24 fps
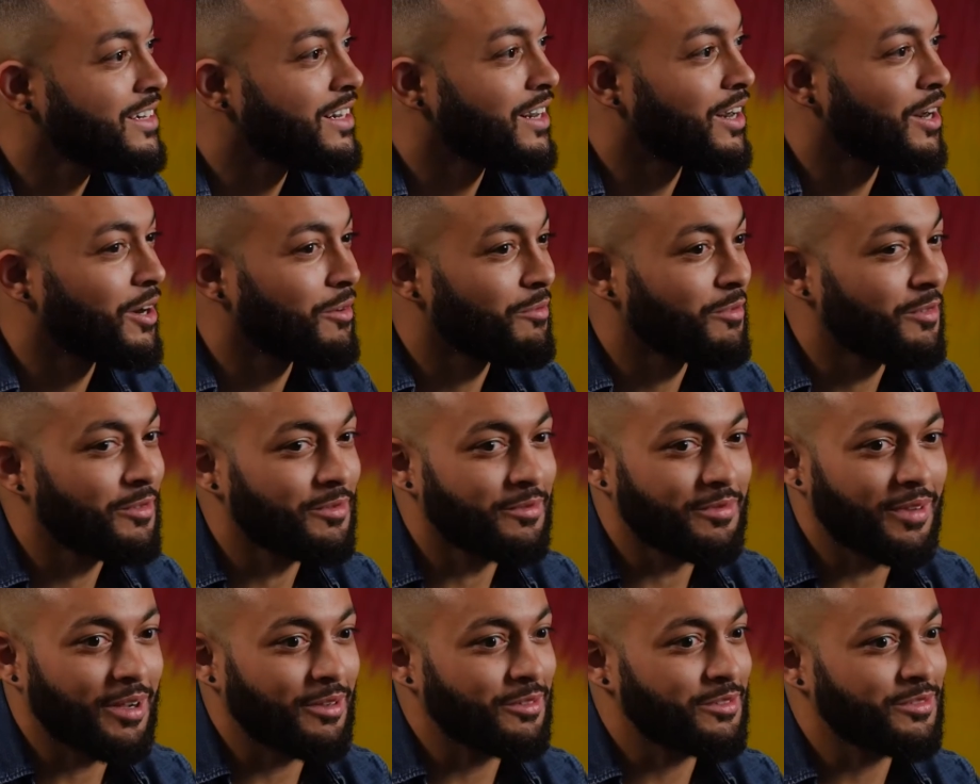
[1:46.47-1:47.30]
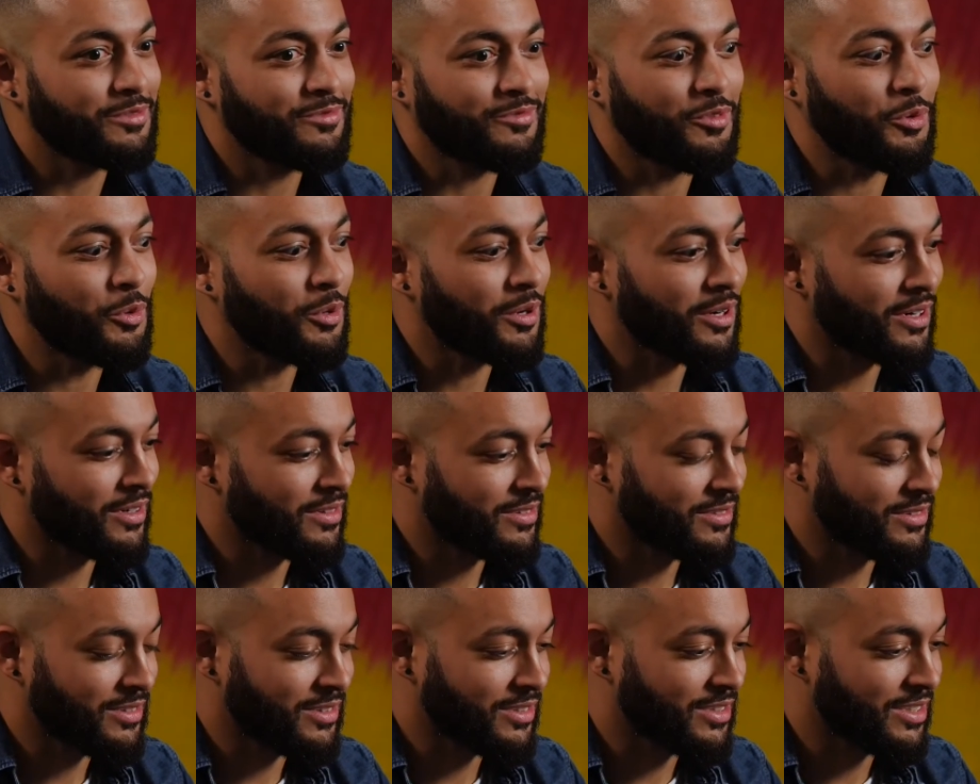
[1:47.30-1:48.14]
when I was four,
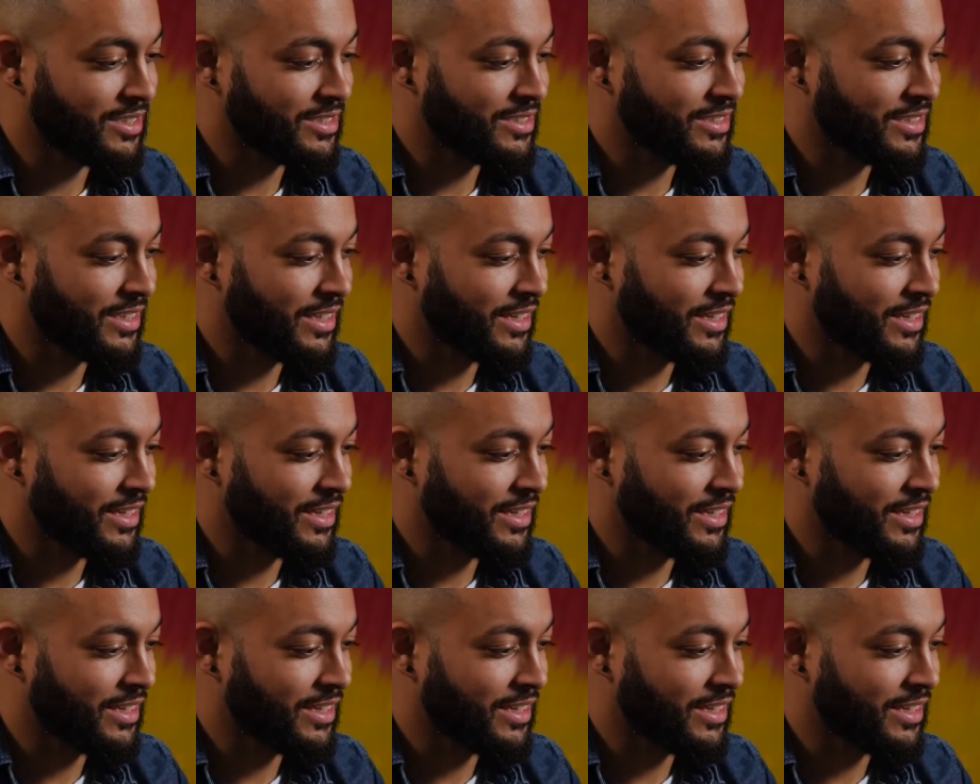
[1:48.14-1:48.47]
goodness.